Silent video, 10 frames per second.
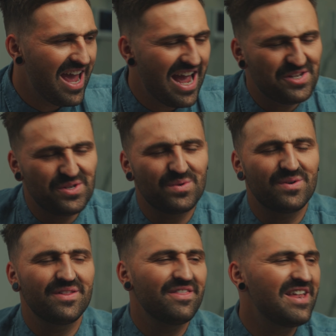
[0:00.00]
And do you know
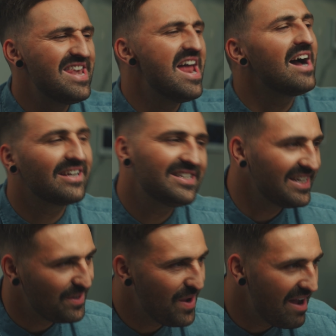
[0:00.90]
what? The nuggets
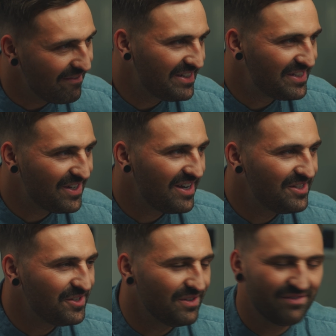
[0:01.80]
that you have
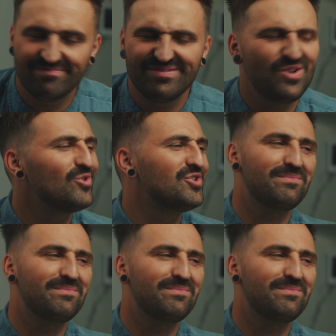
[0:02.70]
inside you, not just